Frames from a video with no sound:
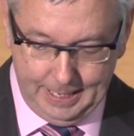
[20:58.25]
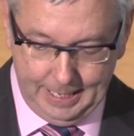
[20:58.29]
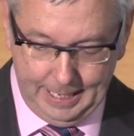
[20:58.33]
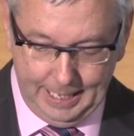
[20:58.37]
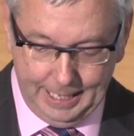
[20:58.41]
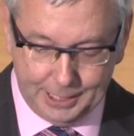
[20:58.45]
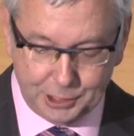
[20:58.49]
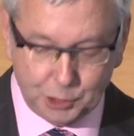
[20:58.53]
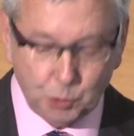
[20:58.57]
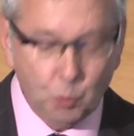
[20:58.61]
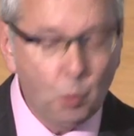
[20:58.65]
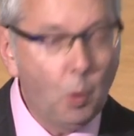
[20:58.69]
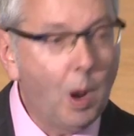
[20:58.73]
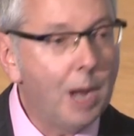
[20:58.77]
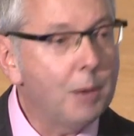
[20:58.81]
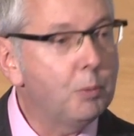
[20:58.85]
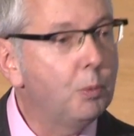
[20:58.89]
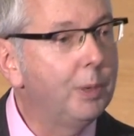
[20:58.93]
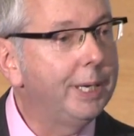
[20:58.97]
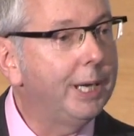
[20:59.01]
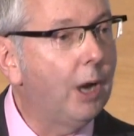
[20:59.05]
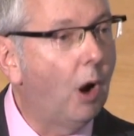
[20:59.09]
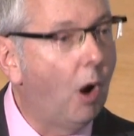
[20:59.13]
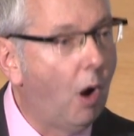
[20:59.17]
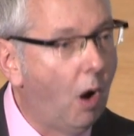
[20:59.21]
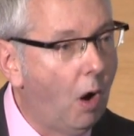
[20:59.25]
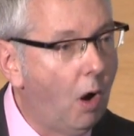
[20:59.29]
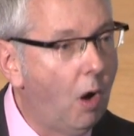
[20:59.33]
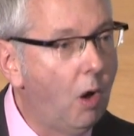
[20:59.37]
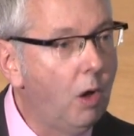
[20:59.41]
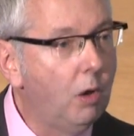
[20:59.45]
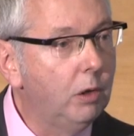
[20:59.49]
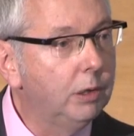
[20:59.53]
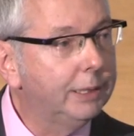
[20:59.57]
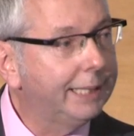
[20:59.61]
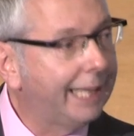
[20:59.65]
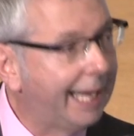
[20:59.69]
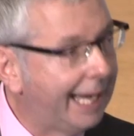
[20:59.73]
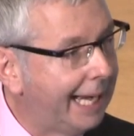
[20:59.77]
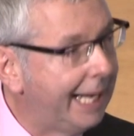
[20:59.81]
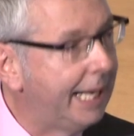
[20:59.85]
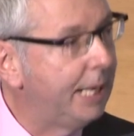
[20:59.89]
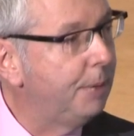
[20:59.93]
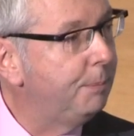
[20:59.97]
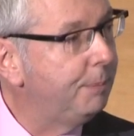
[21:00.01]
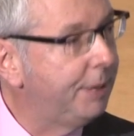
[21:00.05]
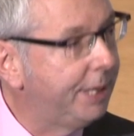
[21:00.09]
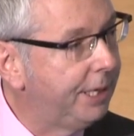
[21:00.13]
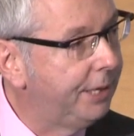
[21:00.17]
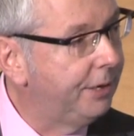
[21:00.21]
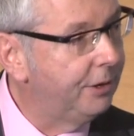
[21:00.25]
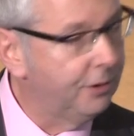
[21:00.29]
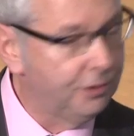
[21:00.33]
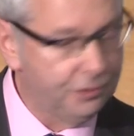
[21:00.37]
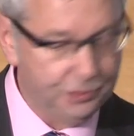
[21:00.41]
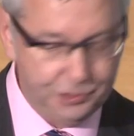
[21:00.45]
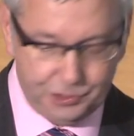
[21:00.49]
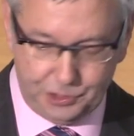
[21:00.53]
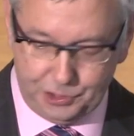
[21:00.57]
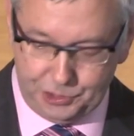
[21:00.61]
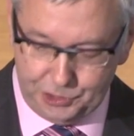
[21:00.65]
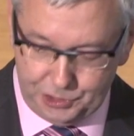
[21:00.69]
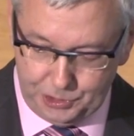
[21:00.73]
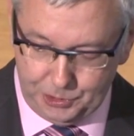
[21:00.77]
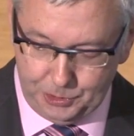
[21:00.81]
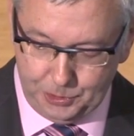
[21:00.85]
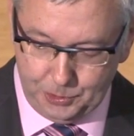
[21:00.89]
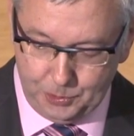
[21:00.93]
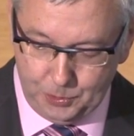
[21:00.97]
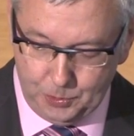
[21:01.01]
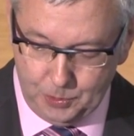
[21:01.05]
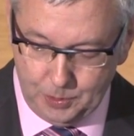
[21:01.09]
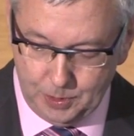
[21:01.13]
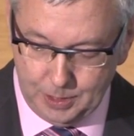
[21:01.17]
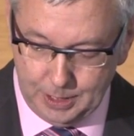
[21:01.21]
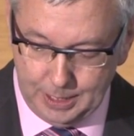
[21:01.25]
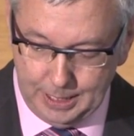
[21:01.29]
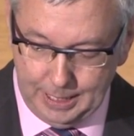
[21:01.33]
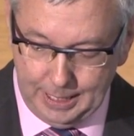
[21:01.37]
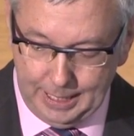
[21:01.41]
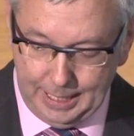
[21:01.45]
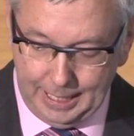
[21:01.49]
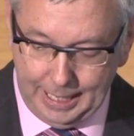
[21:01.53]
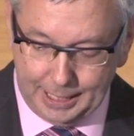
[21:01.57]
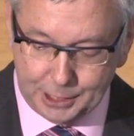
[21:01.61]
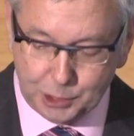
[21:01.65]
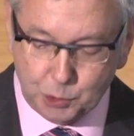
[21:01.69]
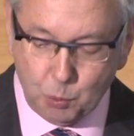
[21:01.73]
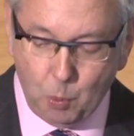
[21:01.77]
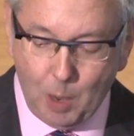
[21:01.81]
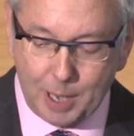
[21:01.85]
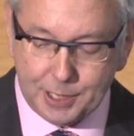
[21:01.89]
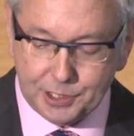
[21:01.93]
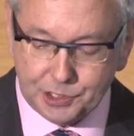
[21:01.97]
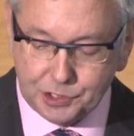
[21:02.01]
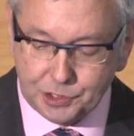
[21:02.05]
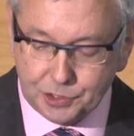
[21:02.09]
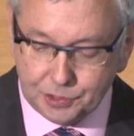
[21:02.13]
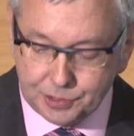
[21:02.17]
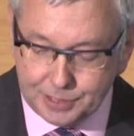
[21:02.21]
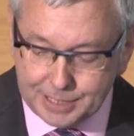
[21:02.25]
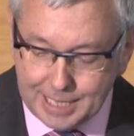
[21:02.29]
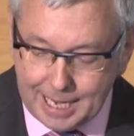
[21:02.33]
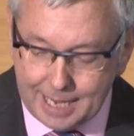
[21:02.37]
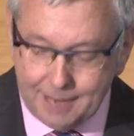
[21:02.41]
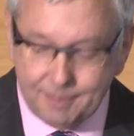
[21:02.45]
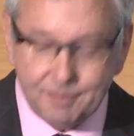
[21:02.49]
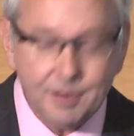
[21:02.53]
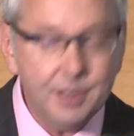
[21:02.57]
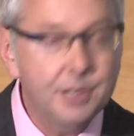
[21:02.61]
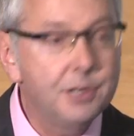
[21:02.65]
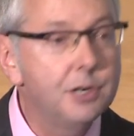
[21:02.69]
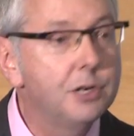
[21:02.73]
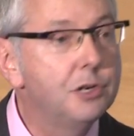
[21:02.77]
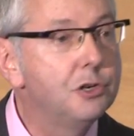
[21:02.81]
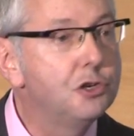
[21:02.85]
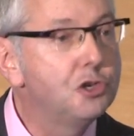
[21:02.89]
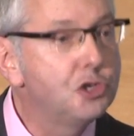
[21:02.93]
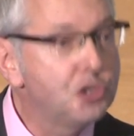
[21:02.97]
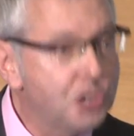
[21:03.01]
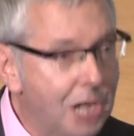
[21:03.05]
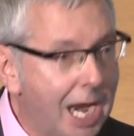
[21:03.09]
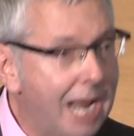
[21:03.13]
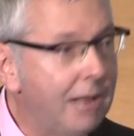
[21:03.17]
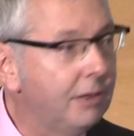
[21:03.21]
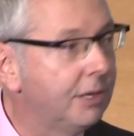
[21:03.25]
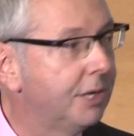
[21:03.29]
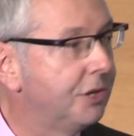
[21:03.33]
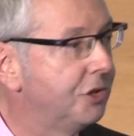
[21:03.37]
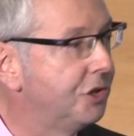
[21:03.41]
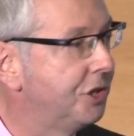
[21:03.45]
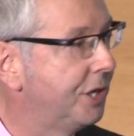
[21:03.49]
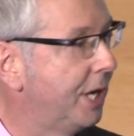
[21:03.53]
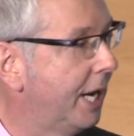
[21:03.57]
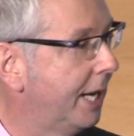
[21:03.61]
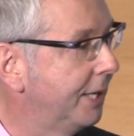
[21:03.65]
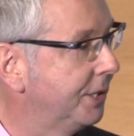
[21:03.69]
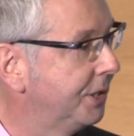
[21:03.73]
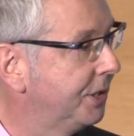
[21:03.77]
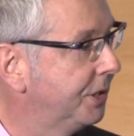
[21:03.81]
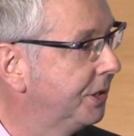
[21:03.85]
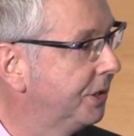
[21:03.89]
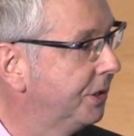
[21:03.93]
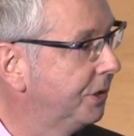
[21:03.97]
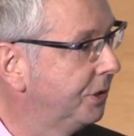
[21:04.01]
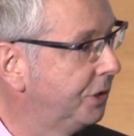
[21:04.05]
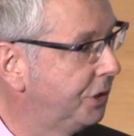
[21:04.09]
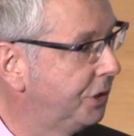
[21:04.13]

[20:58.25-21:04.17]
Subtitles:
It's what we all came here to do. It's what Sir David challenged us